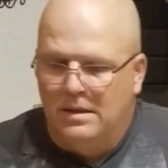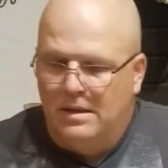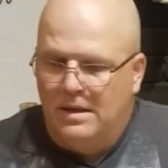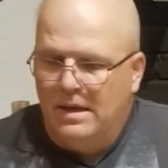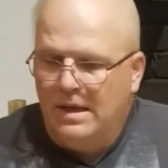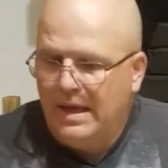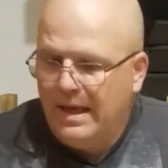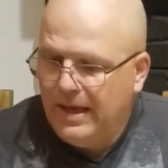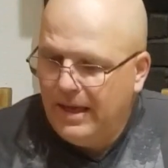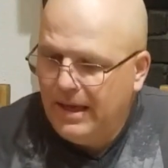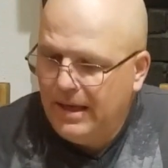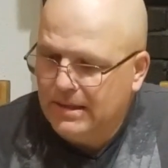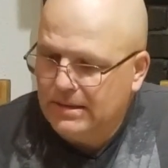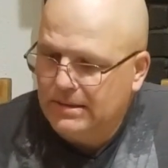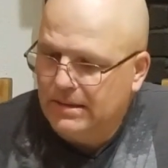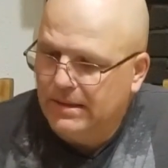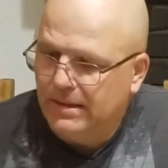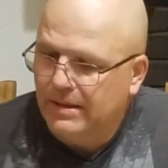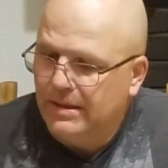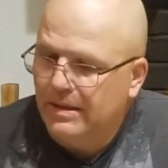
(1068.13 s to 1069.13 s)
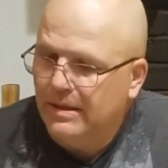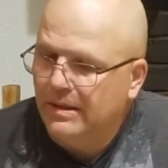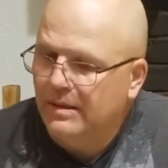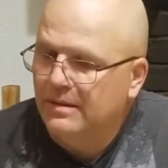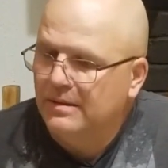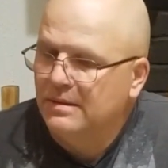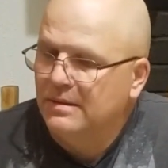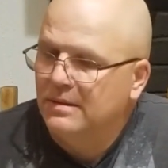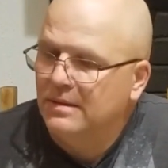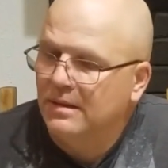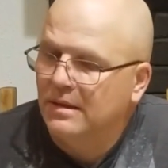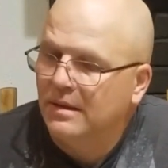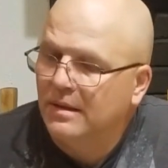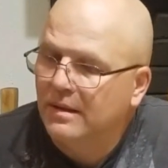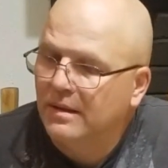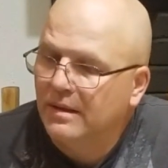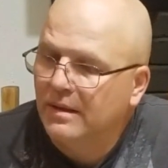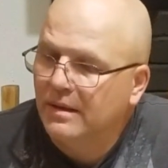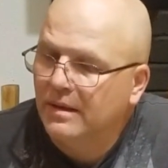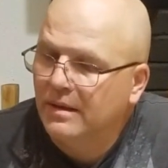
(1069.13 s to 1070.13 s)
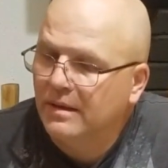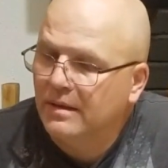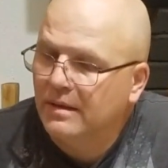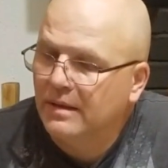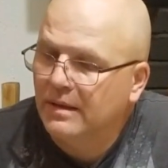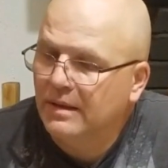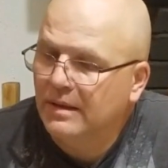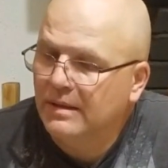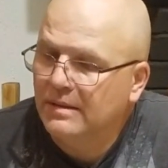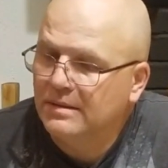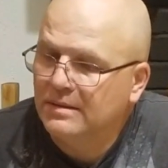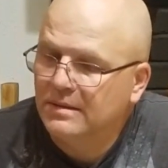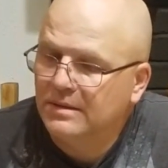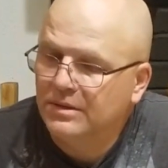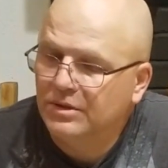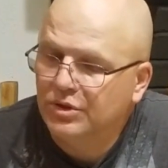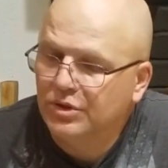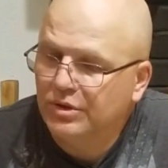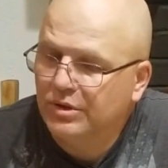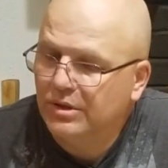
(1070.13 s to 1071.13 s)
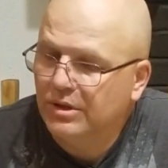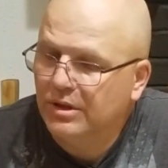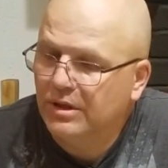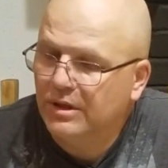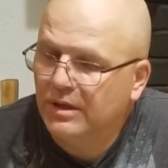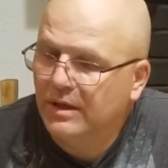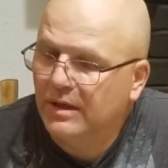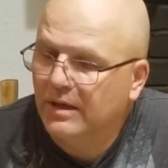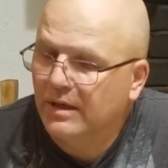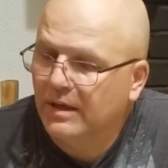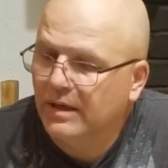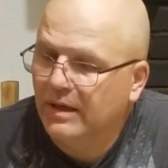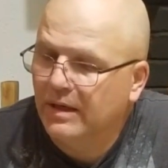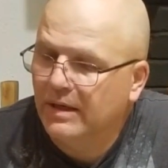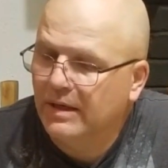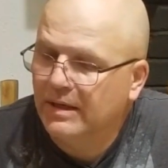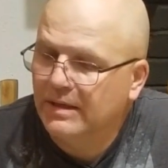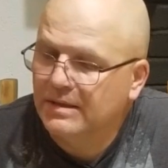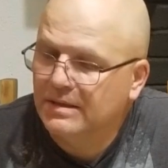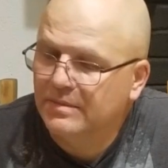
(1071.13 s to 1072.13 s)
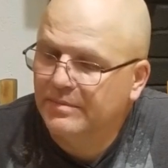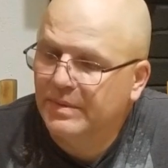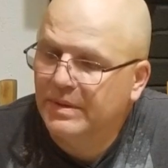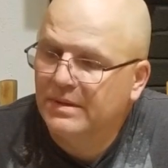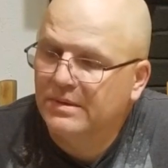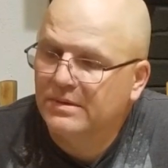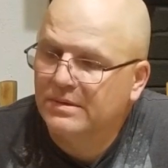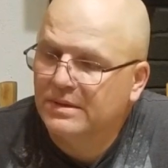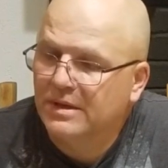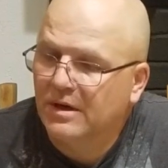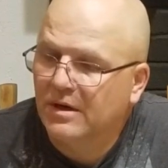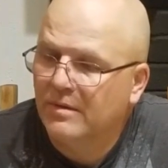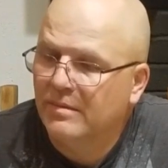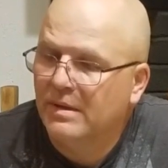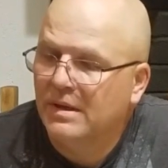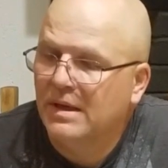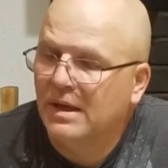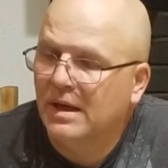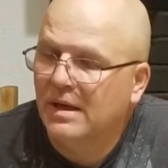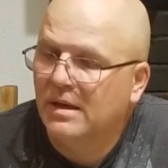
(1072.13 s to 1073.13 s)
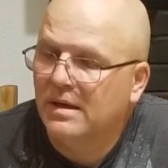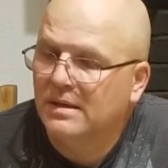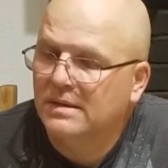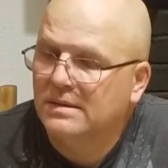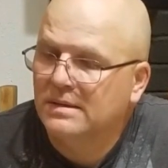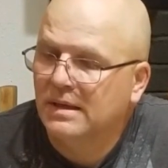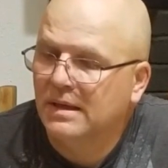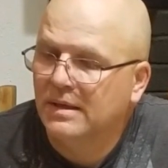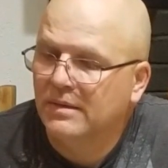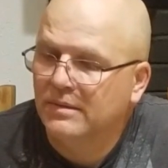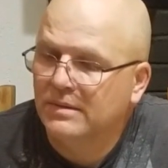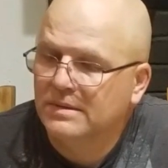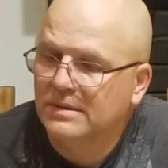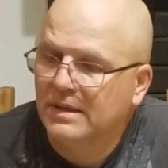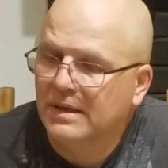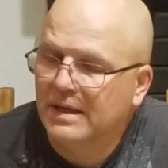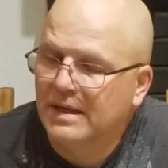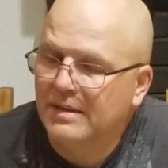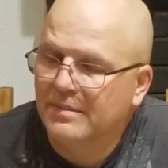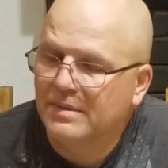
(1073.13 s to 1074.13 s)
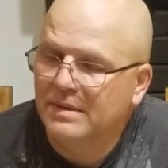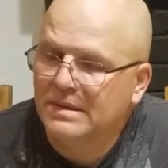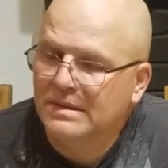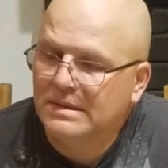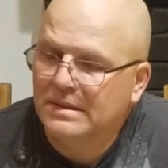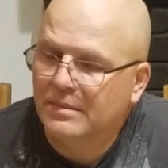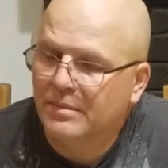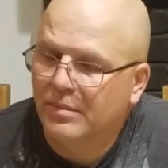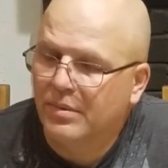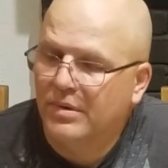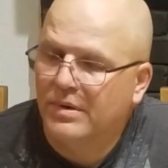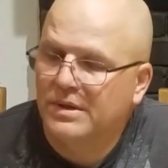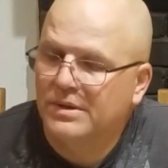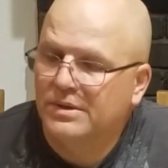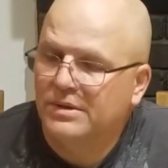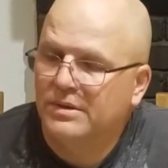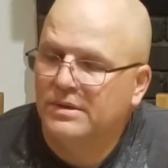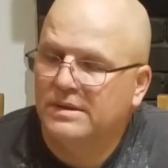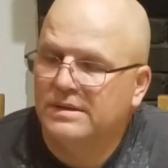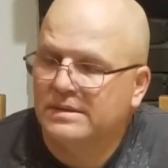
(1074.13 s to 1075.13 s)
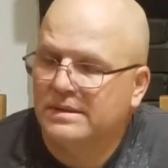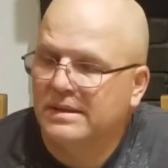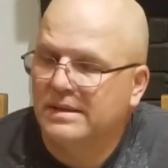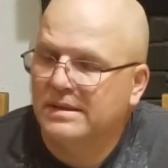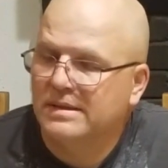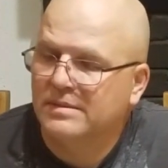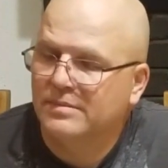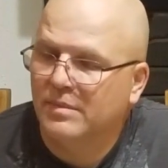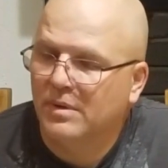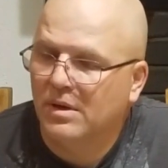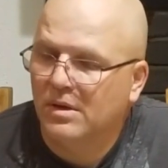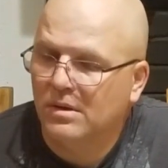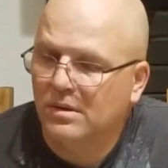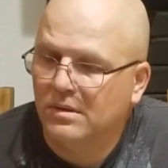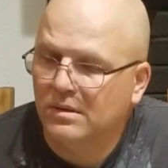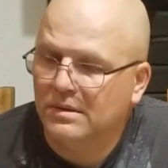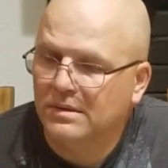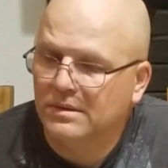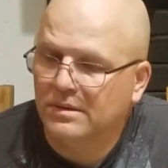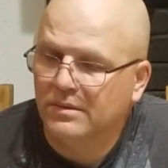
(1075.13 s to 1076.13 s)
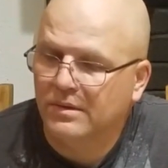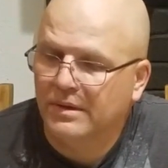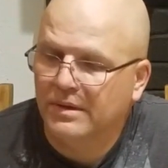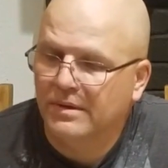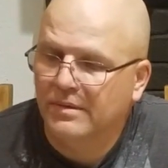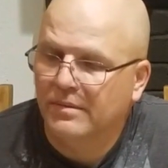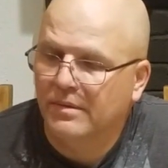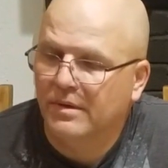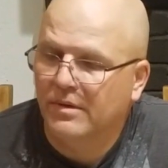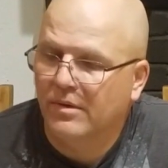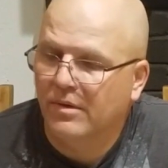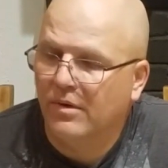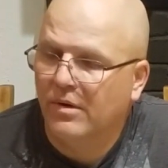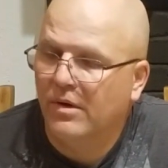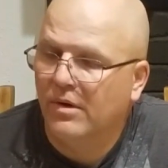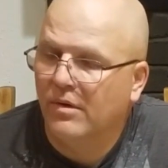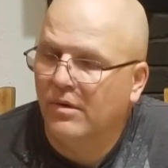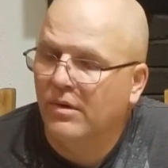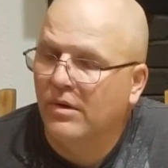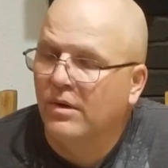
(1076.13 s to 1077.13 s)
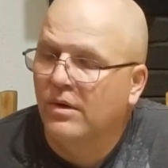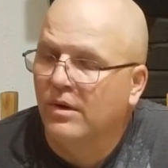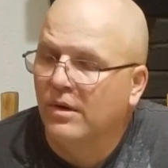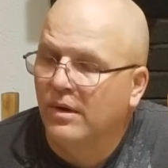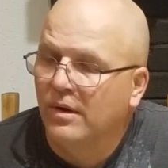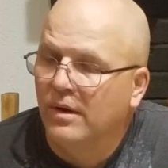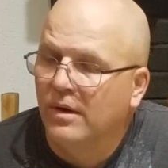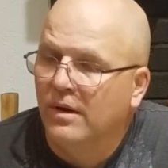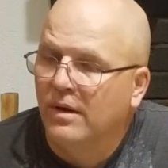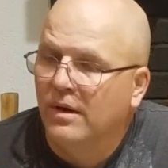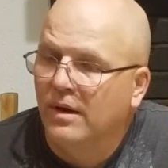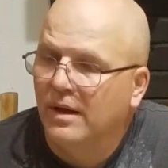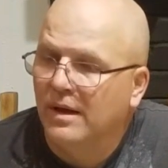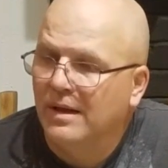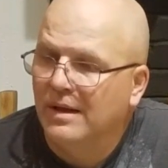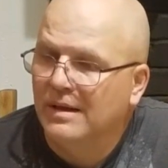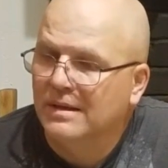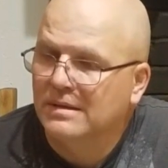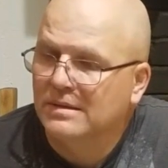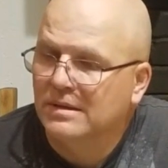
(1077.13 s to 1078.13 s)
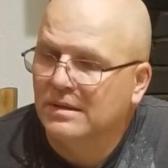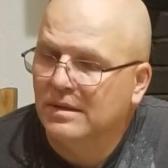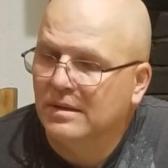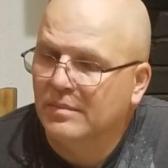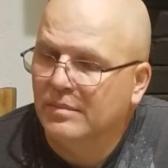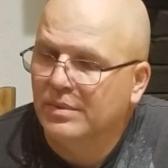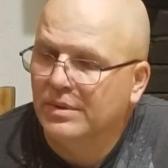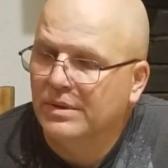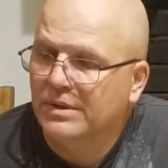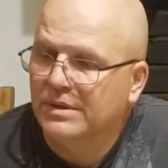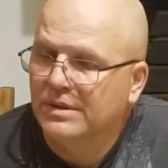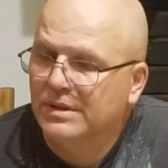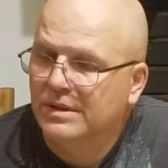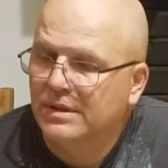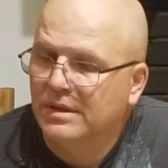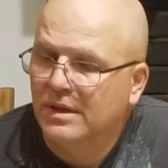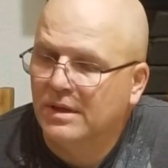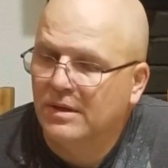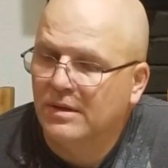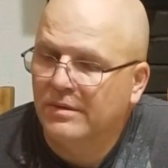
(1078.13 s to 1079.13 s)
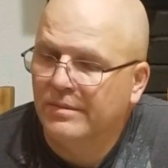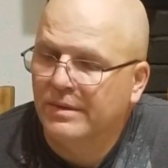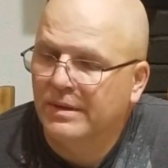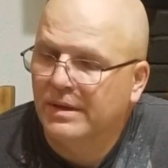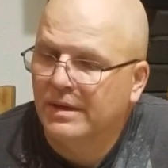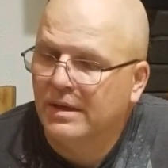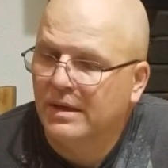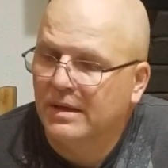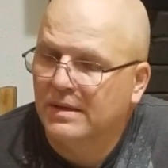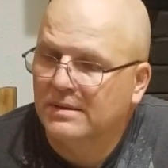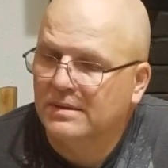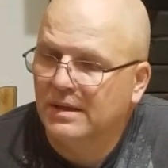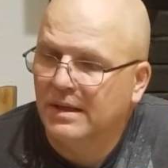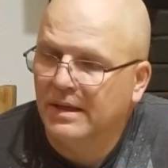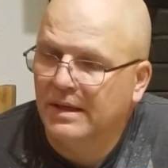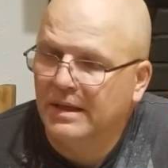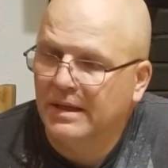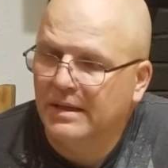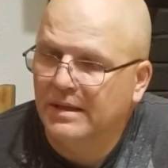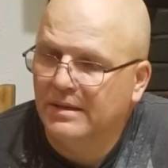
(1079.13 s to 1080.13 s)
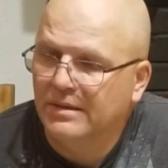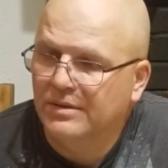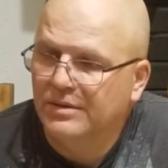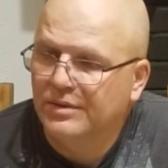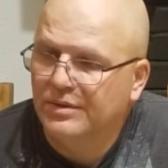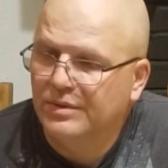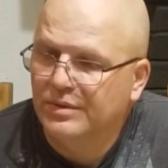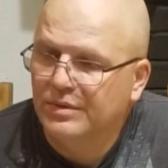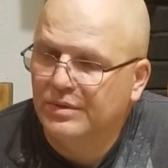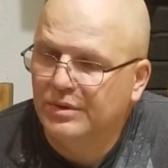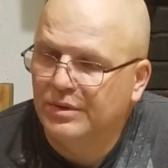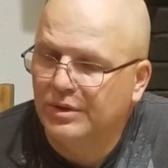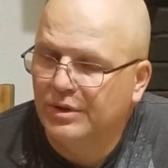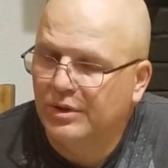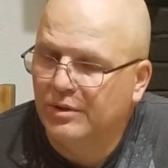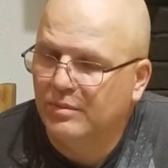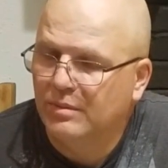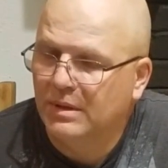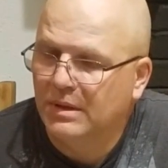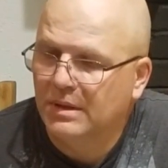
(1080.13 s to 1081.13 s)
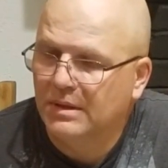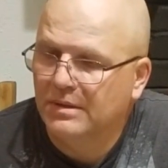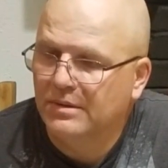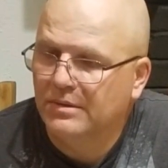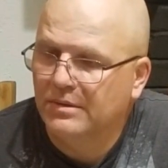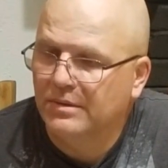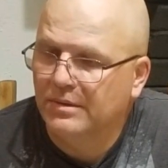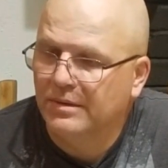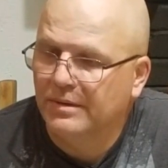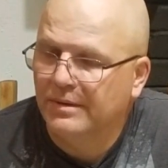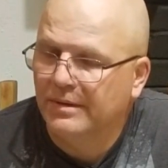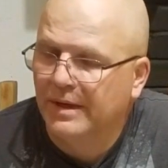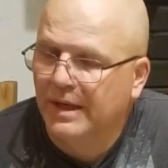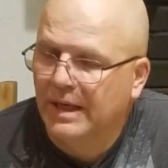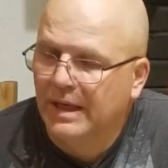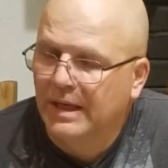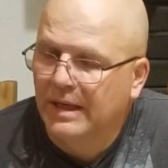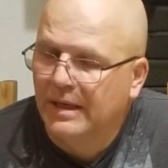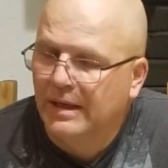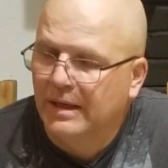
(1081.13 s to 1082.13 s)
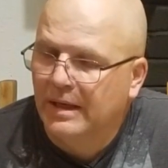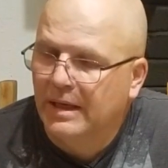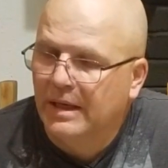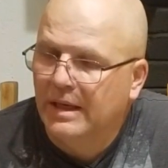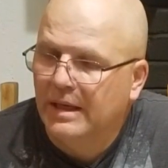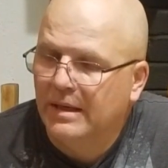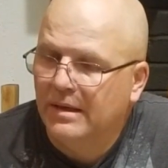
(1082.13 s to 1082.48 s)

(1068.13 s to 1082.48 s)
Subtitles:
as the yeast eats the sugar and expels carbon dioxide, what's going to happen is the pressure inside this bottle is going to grow, and it's going to push carbon dioxide into your balloon. Now,